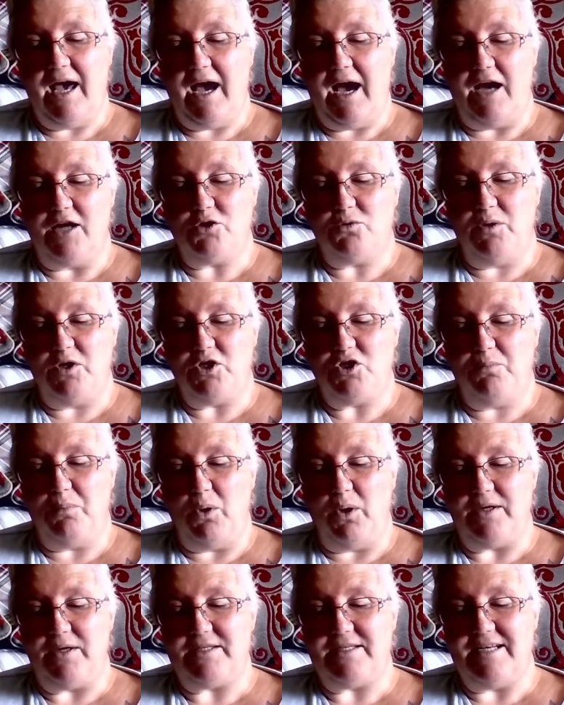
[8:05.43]
at which
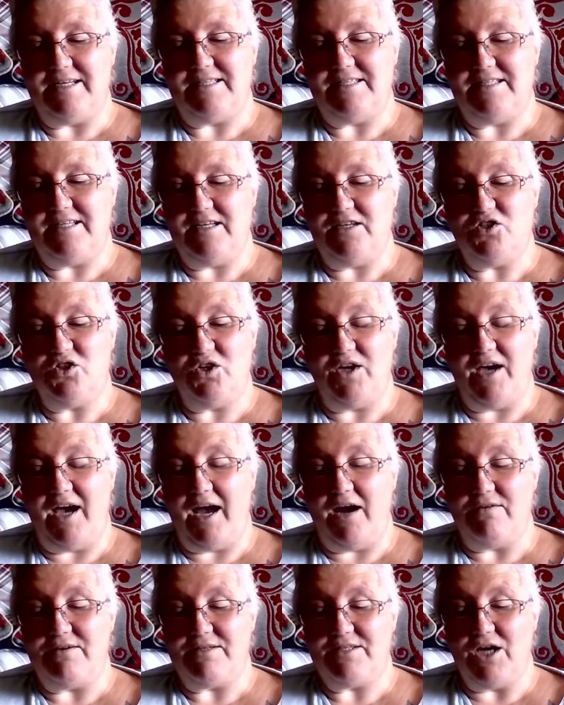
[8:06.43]
point they cease to
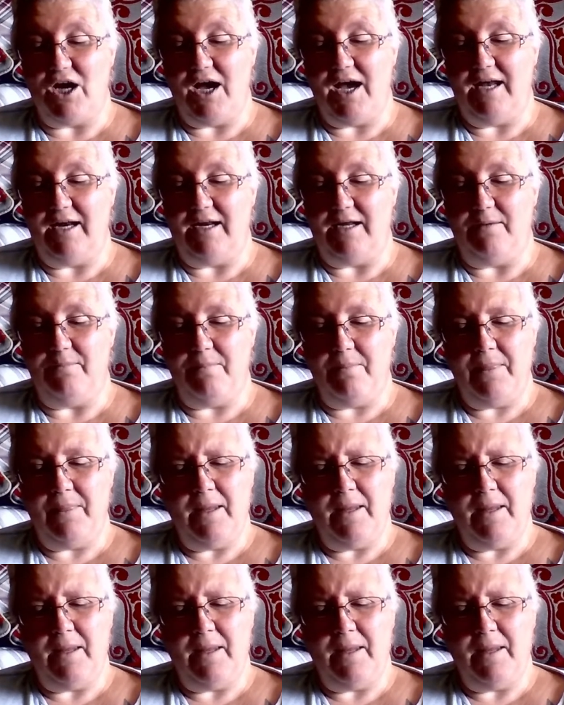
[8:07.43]
care entirely.